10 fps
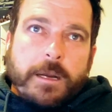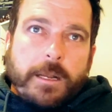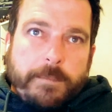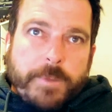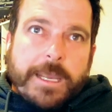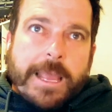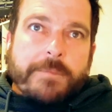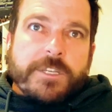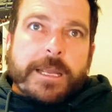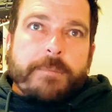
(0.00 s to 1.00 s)
Olympic
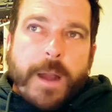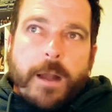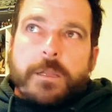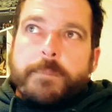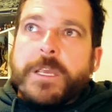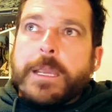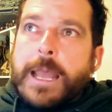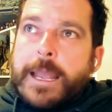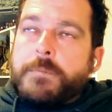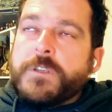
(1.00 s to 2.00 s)
Games, and Paralympic
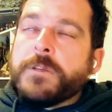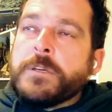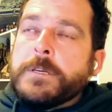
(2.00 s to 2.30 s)
Games.